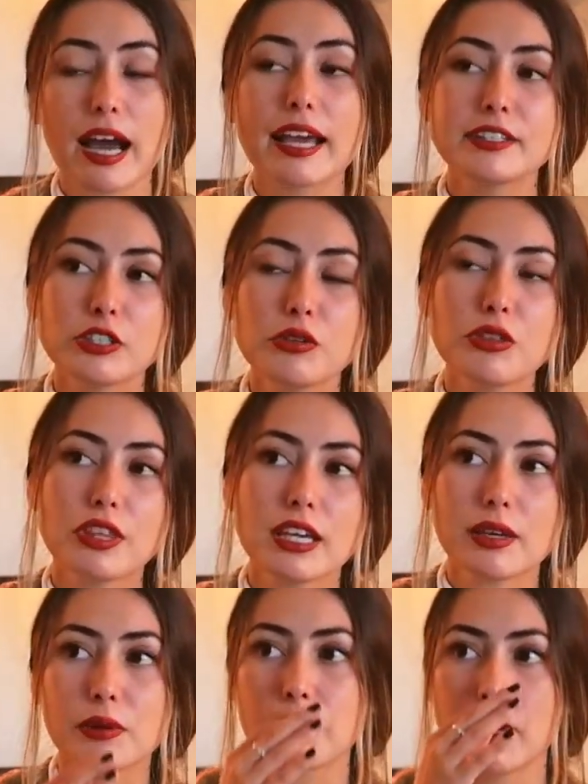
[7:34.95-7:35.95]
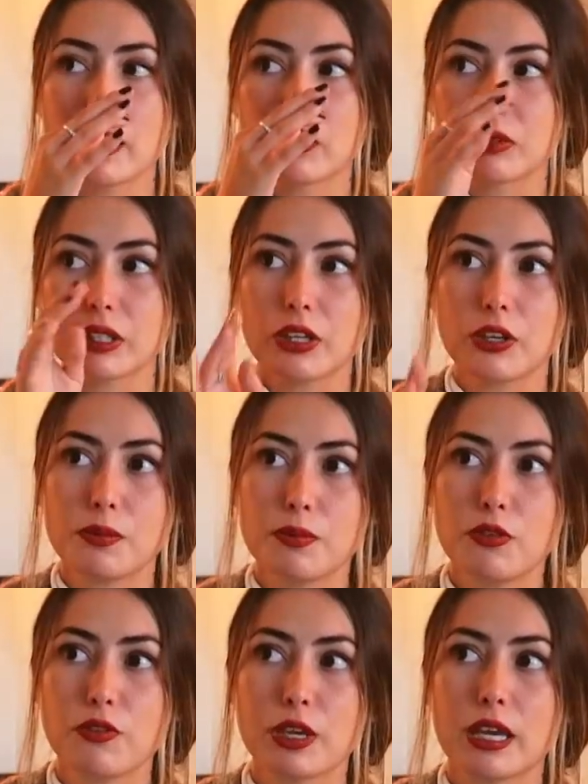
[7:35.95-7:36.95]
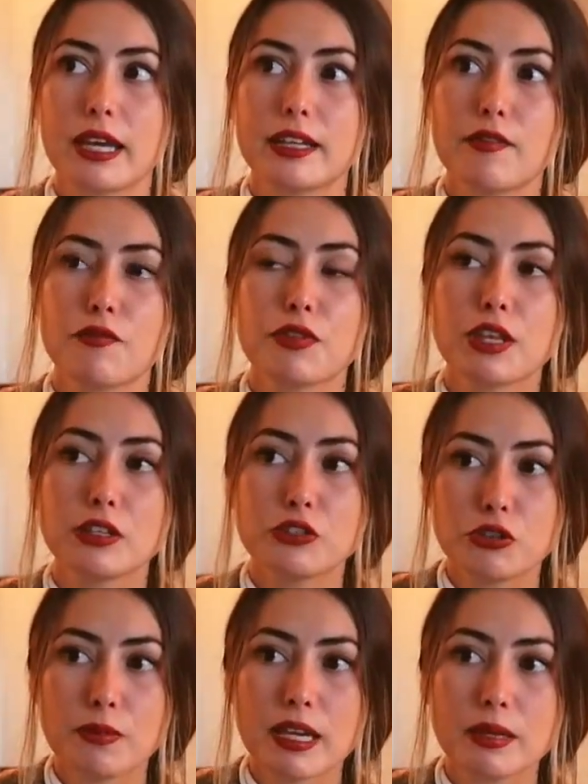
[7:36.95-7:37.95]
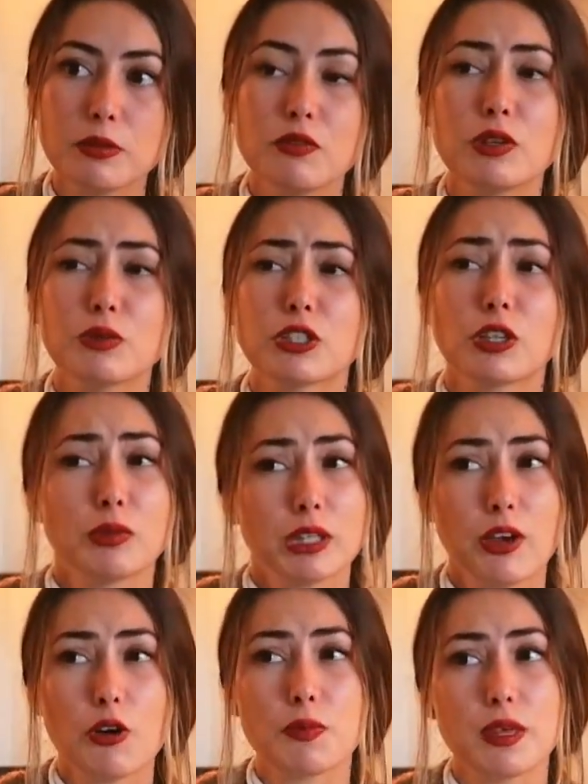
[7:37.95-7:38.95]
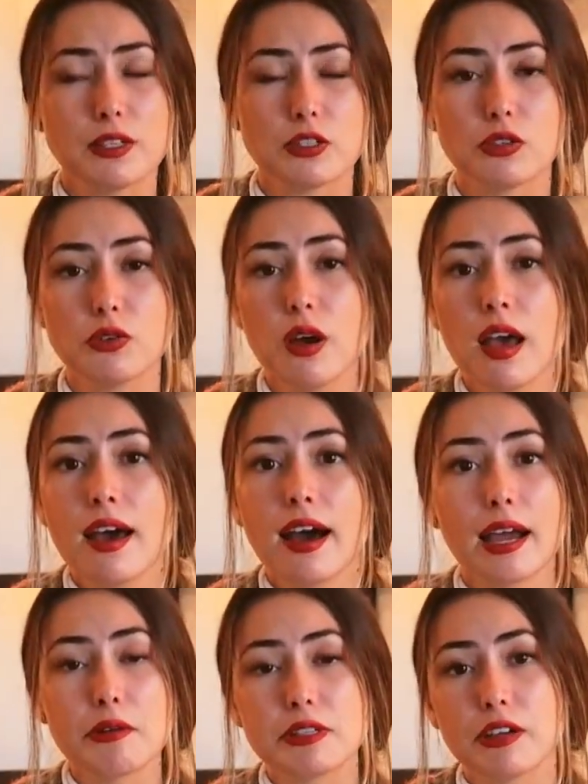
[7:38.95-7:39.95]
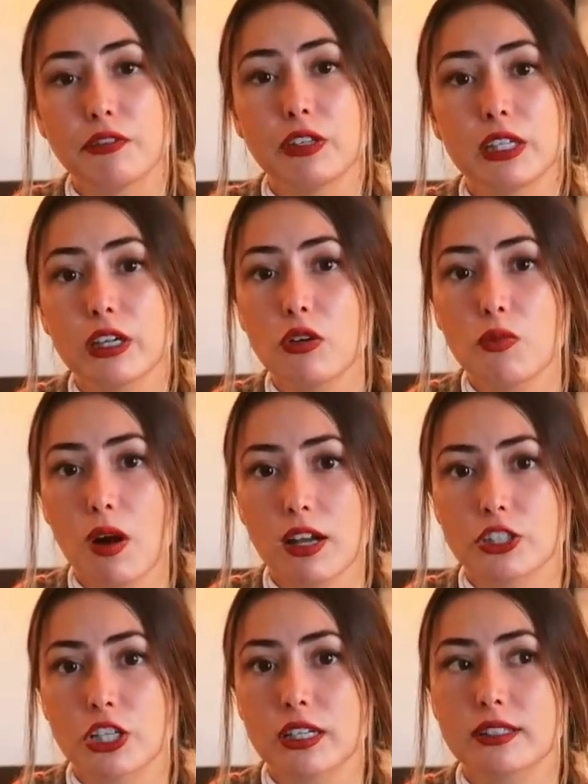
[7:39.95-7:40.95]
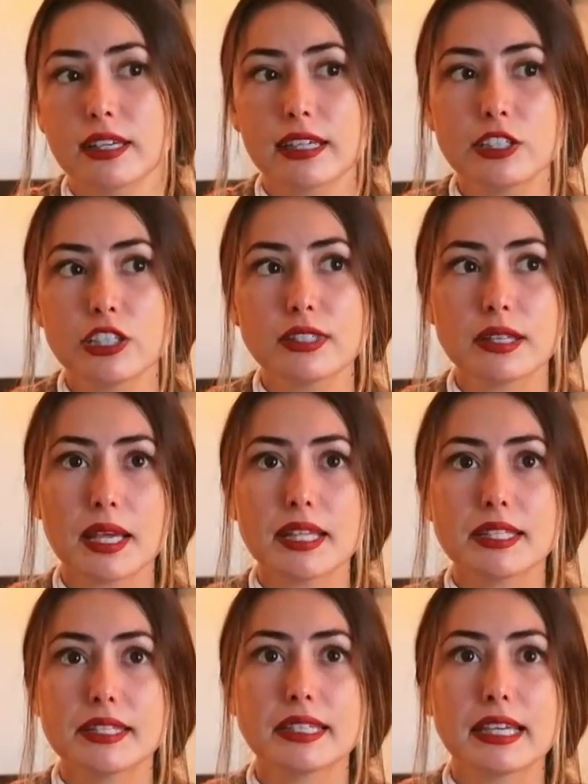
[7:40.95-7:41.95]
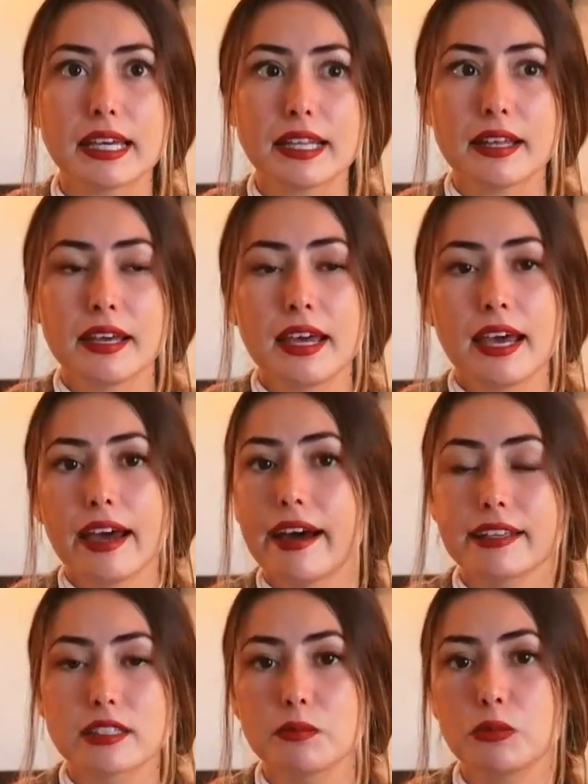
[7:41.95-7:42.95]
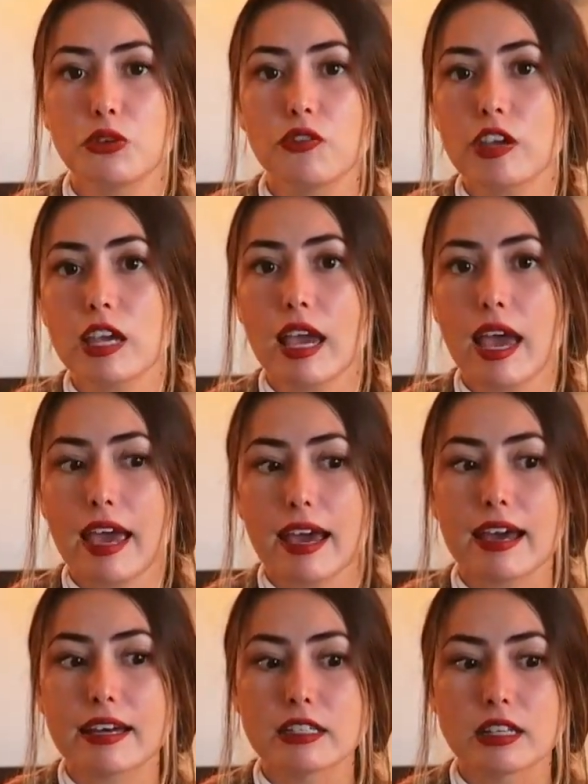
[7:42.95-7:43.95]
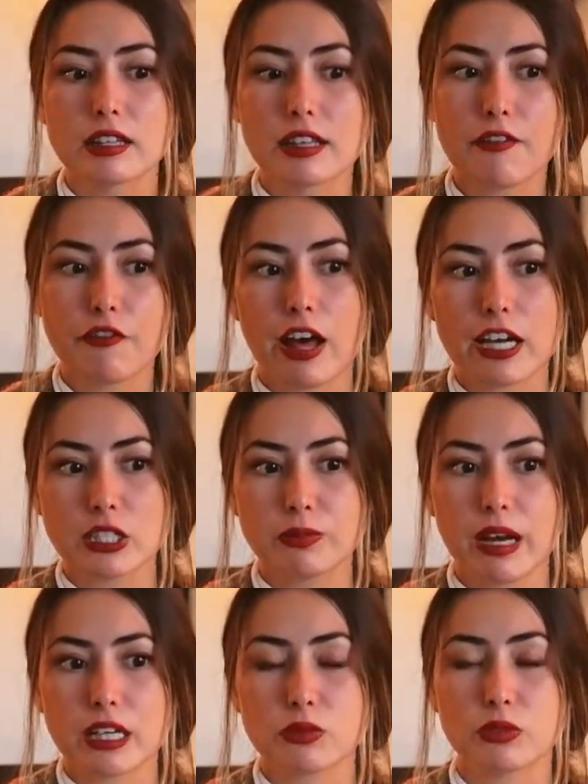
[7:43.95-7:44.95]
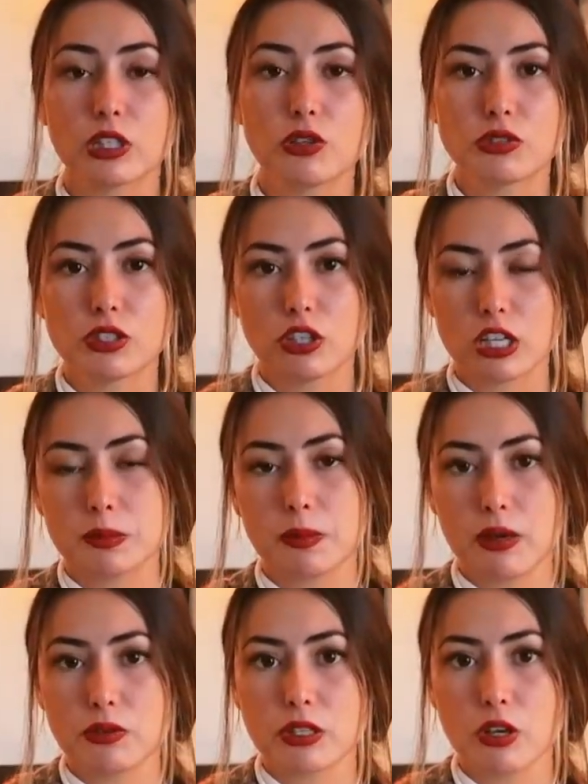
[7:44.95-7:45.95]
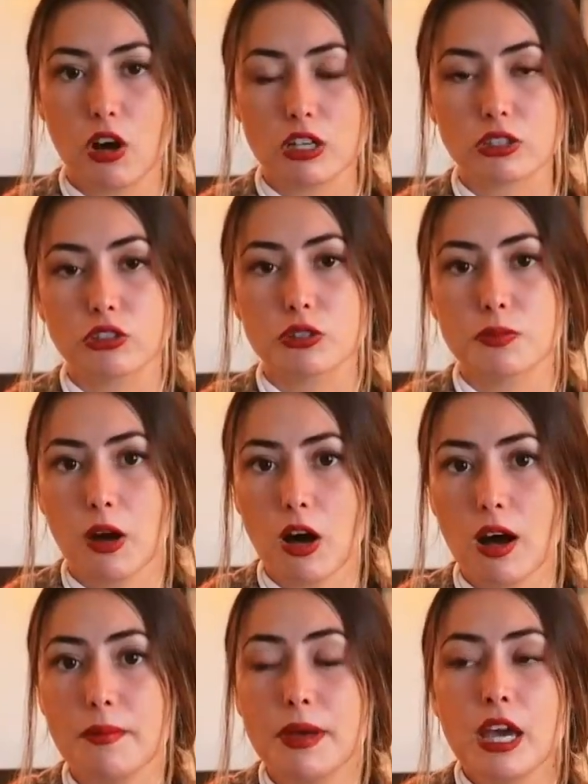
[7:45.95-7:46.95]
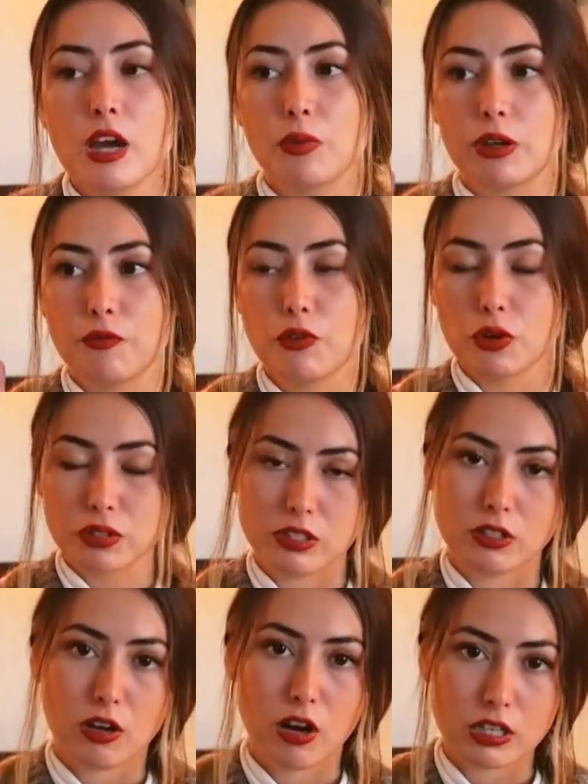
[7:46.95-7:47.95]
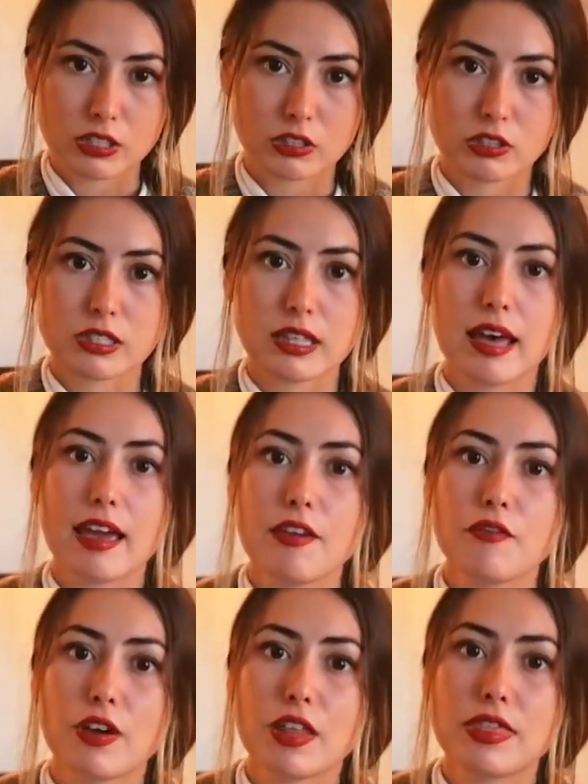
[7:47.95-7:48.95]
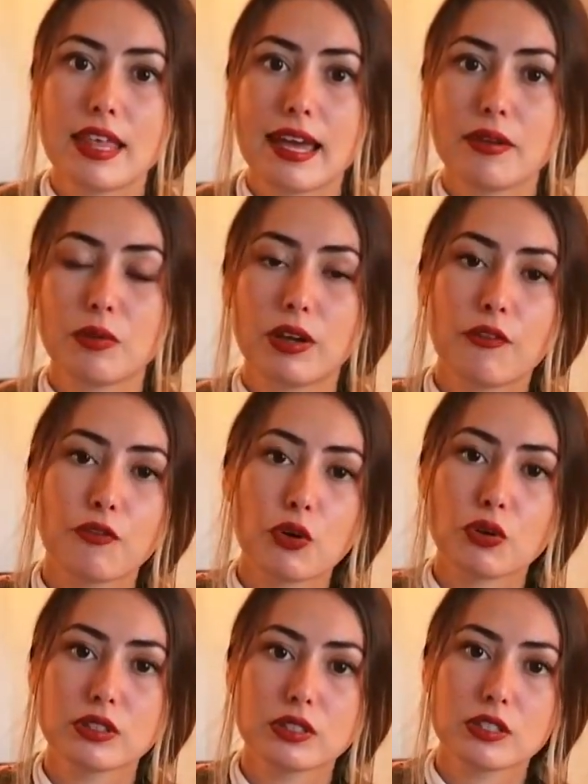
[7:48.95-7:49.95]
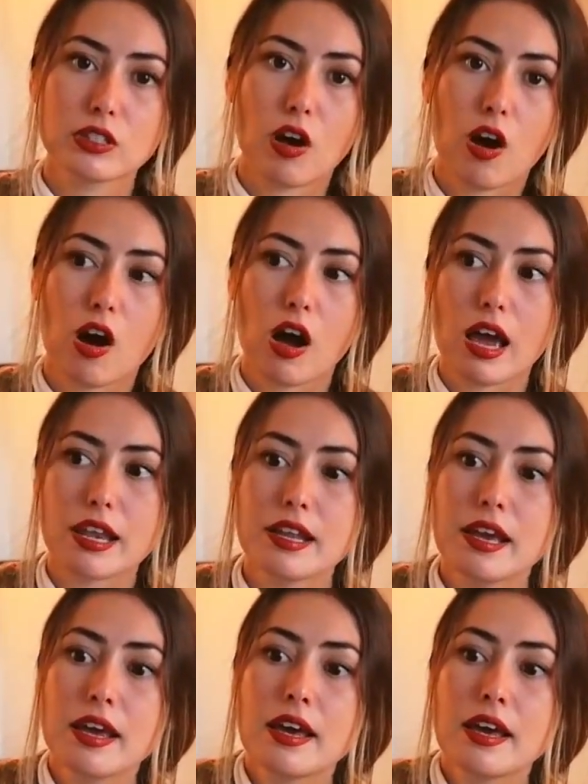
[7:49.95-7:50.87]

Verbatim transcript: I do think it would make a really good movie, and if they do make a movie, which I really hope they do, I would definitely go watch it because I can just see it as a movie, and the flashbacks when it goes and talks about Oscar's mom, when it focuses on Oscar's life, and then when it focuses on